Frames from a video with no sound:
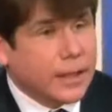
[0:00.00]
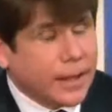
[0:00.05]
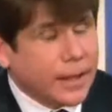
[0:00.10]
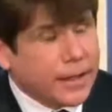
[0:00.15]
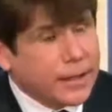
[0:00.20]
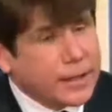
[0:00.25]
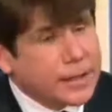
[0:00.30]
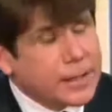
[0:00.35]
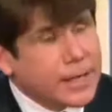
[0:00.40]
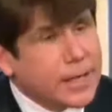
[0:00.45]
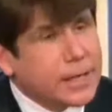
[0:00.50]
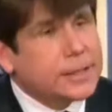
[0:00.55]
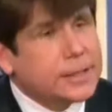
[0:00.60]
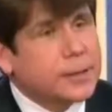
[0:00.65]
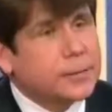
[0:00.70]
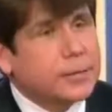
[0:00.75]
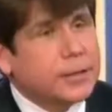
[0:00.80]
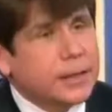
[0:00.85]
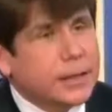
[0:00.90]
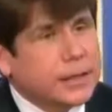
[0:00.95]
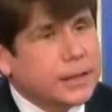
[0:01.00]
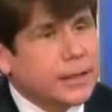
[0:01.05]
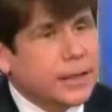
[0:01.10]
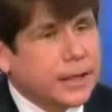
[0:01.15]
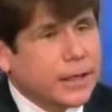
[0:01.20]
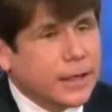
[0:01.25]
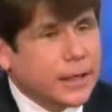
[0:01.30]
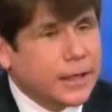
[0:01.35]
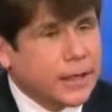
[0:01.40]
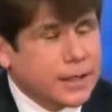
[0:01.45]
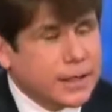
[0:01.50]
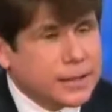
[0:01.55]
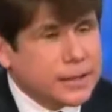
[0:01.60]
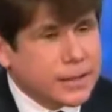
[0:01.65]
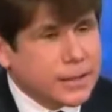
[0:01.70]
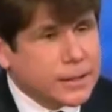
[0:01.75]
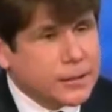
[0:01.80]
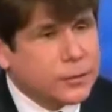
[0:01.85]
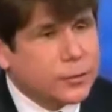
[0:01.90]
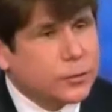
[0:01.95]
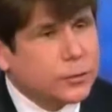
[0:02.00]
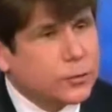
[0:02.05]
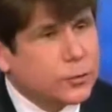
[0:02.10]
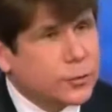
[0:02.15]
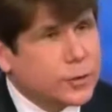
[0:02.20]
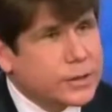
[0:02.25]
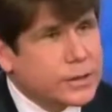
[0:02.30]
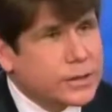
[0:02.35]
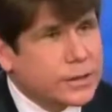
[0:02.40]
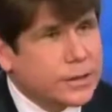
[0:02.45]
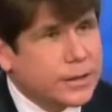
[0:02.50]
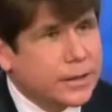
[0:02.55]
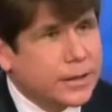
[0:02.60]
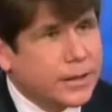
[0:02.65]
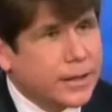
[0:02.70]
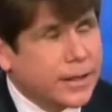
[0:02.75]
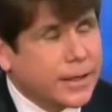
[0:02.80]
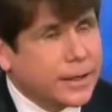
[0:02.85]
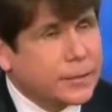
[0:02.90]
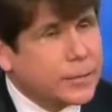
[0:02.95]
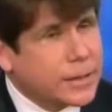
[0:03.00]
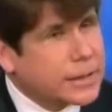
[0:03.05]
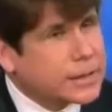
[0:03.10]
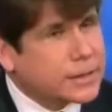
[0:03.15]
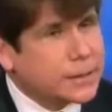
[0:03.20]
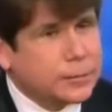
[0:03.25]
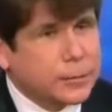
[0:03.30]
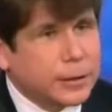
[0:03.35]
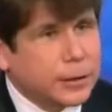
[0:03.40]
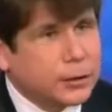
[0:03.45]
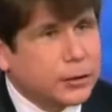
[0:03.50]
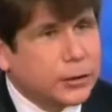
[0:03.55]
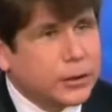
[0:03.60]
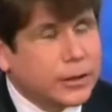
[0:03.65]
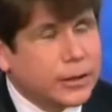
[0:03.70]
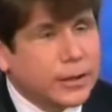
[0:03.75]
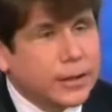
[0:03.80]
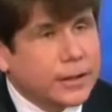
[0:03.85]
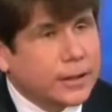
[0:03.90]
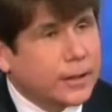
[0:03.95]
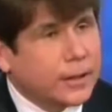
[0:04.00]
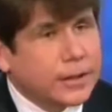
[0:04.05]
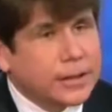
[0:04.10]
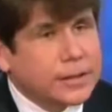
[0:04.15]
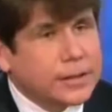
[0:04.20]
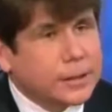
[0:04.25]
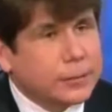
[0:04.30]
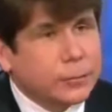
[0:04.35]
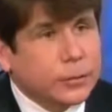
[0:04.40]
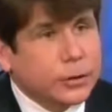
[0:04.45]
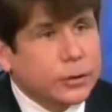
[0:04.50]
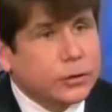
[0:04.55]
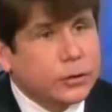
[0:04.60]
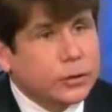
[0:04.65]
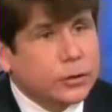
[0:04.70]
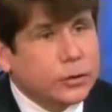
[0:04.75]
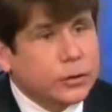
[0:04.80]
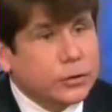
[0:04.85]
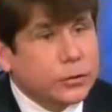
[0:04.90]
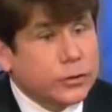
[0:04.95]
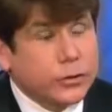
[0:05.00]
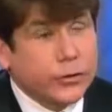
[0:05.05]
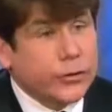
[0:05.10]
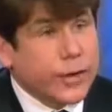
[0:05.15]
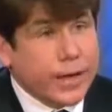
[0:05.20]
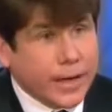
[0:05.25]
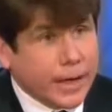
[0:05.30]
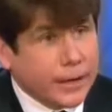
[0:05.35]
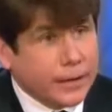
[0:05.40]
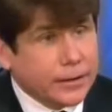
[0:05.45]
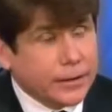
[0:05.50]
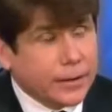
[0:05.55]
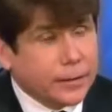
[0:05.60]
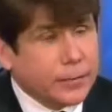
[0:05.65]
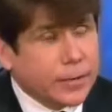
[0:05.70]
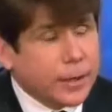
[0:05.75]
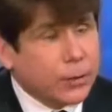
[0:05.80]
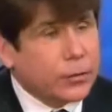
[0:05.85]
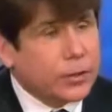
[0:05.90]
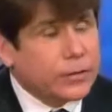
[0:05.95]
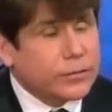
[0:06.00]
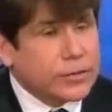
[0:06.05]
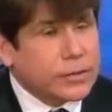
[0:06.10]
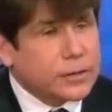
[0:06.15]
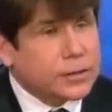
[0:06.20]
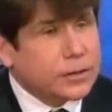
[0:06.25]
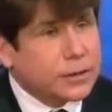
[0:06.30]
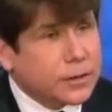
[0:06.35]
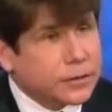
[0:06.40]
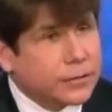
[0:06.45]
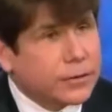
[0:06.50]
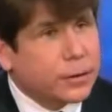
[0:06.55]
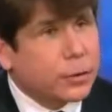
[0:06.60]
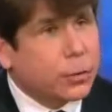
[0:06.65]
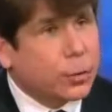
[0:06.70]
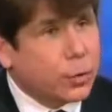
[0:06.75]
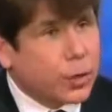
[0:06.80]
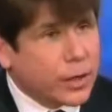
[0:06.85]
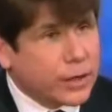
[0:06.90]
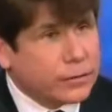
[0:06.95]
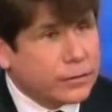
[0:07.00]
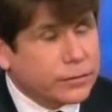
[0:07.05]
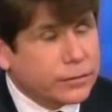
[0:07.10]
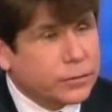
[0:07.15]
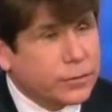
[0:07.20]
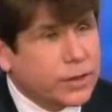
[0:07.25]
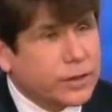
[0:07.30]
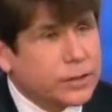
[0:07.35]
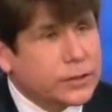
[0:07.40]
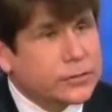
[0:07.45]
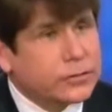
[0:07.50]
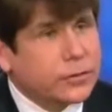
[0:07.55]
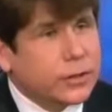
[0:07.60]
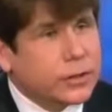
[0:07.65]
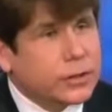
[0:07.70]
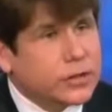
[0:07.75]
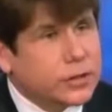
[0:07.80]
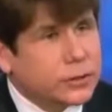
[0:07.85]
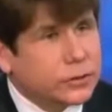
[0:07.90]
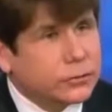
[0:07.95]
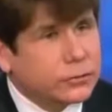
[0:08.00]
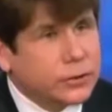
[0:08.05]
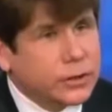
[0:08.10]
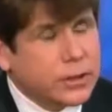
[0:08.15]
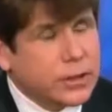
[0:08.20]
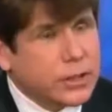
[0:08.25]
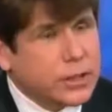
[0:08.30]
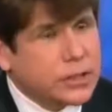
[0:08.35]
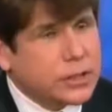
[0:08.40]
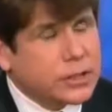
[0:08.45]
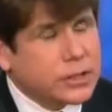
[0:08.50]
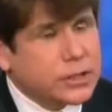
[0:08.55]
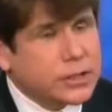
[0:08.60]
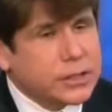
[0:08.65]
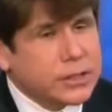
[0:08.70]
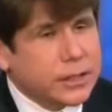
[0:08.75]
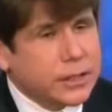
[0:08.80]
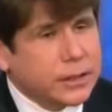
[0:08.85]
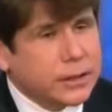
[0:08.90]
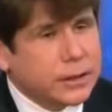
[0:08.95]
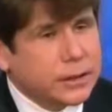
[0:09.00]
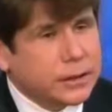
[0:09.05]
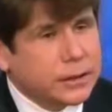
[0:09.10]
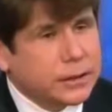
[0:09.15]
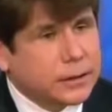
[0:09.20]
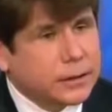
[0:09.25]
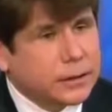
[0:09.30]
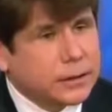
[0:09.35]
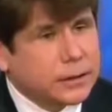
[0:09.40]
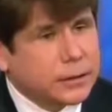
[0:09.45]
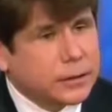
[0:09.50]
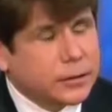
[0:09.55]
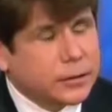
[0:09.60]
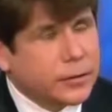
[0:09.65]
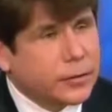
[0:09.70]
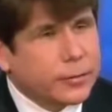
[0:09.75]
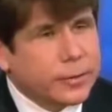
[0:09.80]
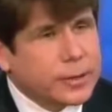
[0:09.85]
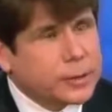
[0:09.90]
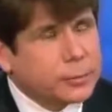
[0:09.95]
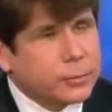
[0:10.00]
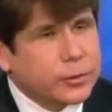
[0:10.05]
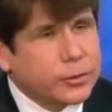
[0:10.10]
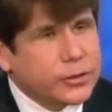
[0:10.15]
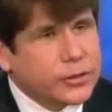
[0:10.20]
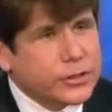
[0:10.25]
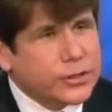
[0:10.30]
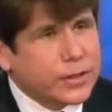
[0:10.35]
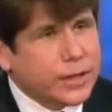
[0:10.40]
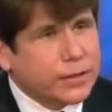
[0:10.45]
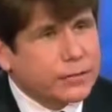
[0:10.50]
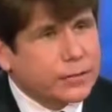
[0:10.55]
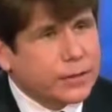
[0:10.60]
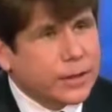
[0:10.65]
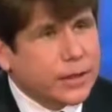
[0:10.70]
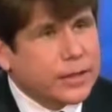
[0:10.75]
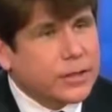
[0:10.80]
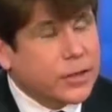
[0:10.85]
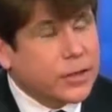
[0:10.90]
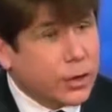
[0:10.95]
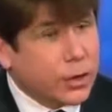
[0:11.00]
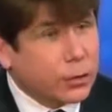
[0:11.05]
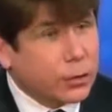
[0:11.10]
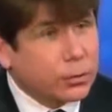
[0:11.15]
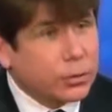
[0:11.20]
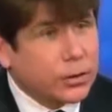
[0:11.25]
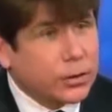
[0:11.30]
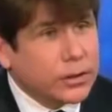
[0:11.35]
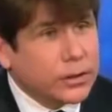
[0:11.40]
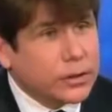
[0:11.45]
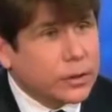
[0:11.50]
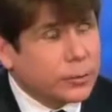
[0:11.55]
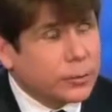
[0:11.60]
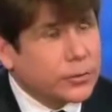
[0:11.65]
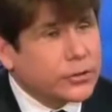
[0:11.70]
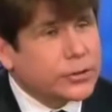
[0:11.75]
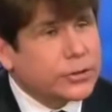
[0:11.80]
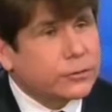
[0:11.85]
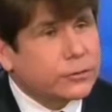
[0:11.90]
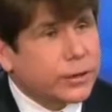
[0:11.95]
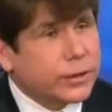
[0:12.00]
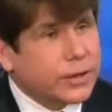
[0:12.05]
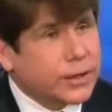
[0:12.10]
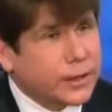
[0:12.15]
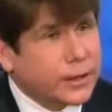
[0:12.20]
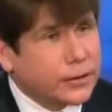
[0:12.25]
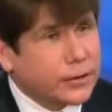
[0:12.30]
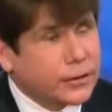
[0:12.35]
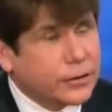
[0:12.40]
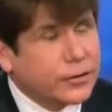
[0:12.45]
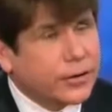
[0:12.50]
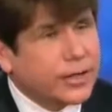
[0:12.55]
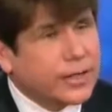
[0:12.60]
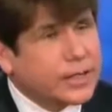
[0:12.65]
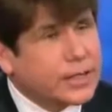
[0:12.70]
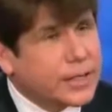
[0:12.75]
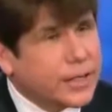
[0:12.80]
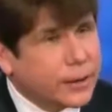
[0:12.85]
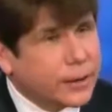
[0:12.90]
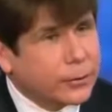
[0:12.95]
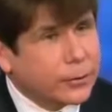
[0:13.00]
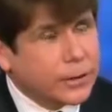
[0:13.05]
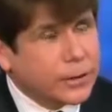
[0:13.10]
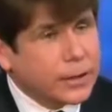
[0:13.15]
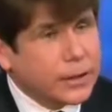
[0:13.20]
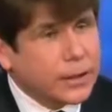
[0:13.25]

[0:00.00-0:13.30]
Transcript: and you take something like that out of context, you can twist it and make somebody look like someone you're not. And my wife is a loving wife who cares for our children. She's the best person I know, a person of great character and integrity.